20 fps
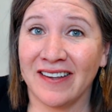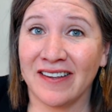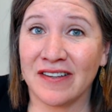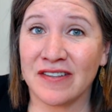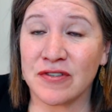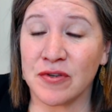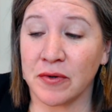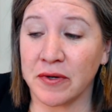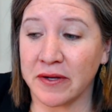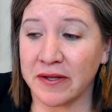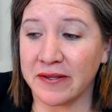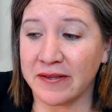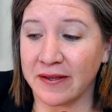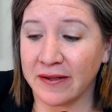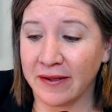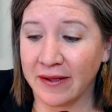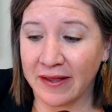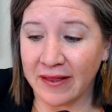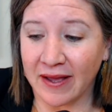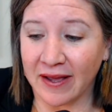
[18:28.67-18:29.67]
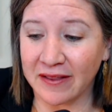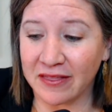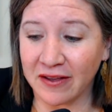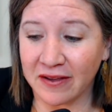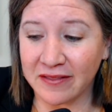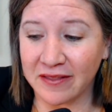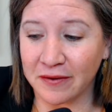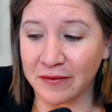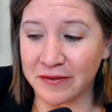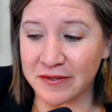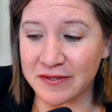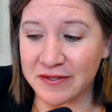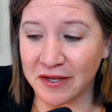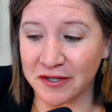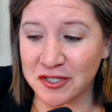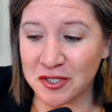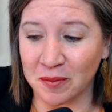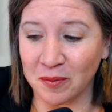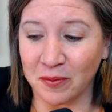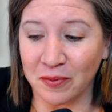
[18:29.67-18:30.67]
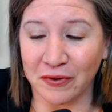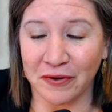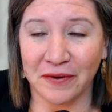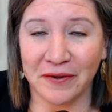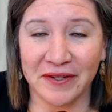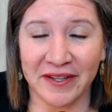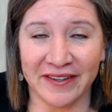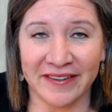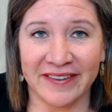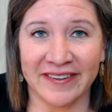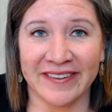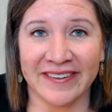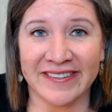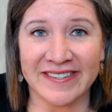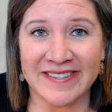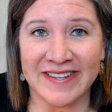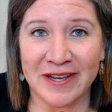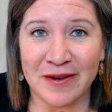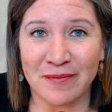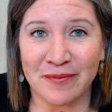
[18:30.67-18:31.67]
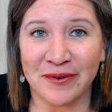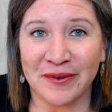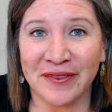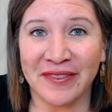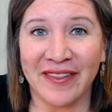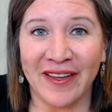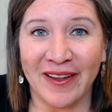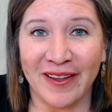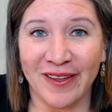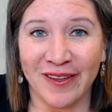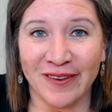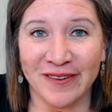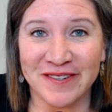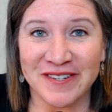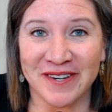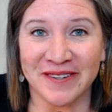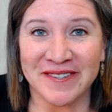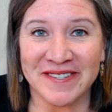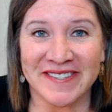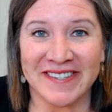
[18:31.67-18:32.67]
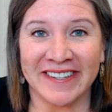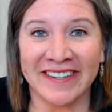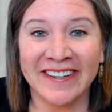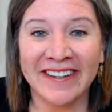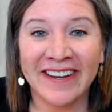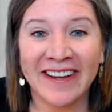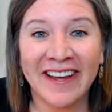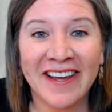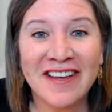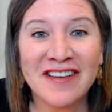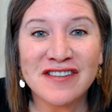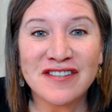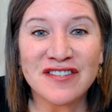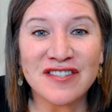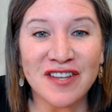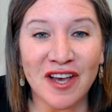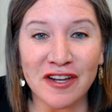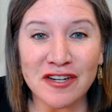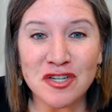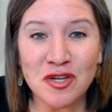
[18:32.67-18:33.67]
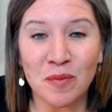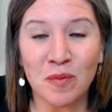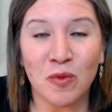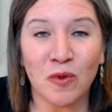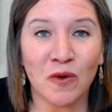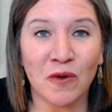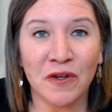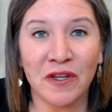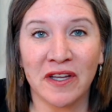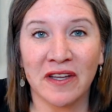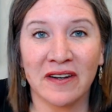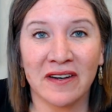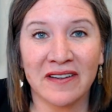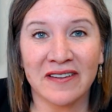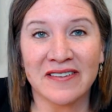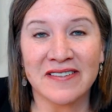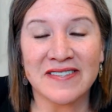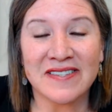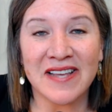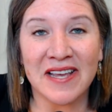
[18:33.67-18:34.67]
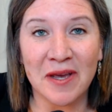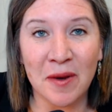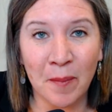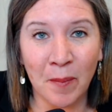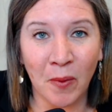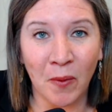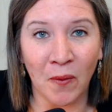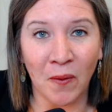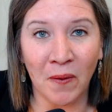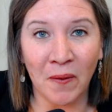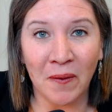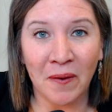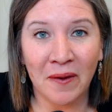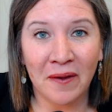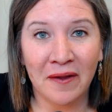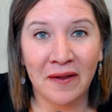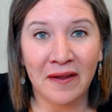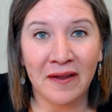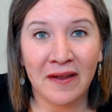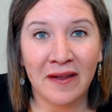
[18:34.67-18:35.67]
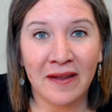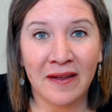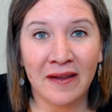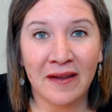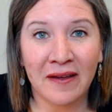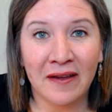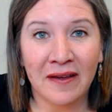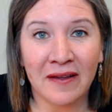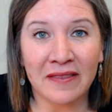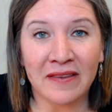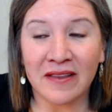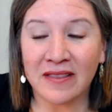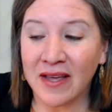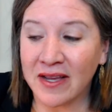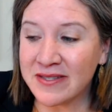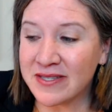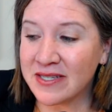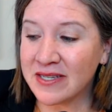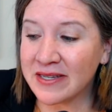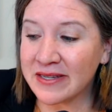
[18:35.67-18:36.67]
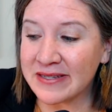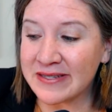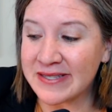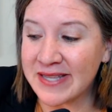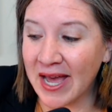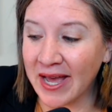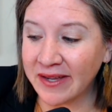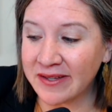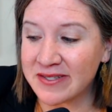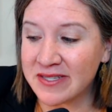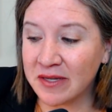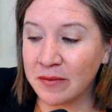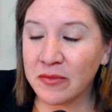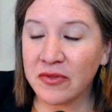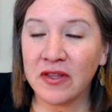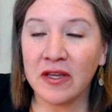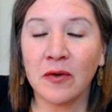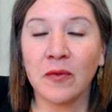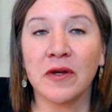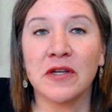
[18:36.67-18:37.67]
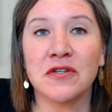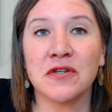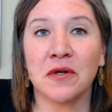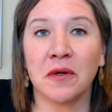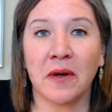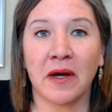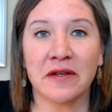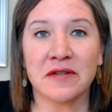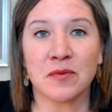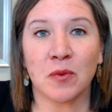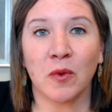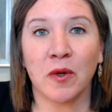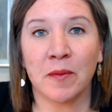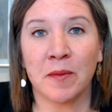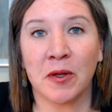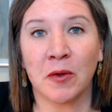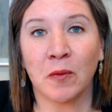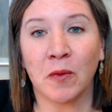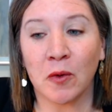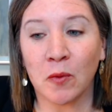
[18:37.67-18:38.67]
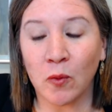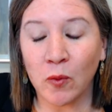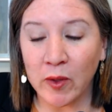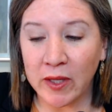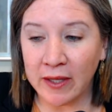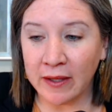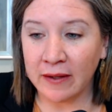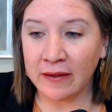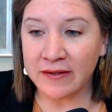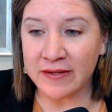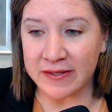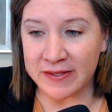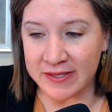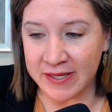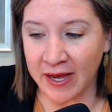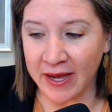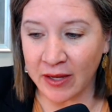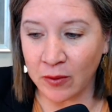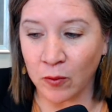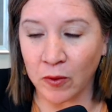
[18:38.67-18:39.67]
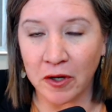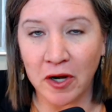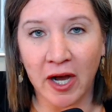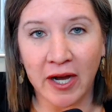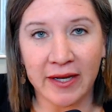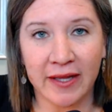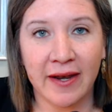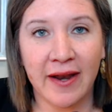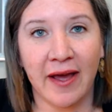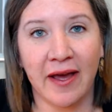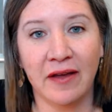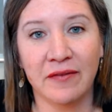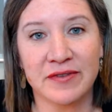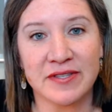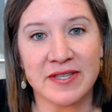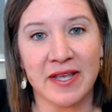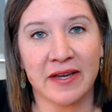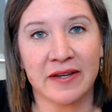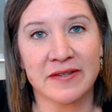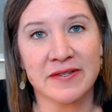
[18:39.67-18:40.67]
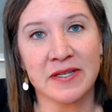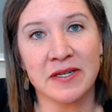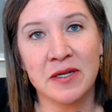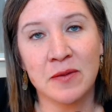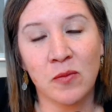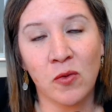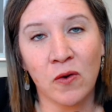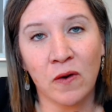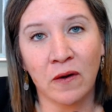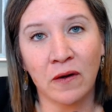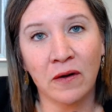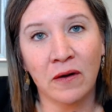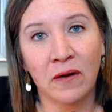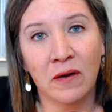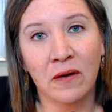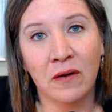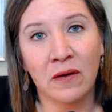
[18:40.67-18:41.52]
So I thought that was such a brilliant example. Thank you, Josie. Such a brilliant example that that's the exact same thing we do as women when we decide we're not going to have sex anymore,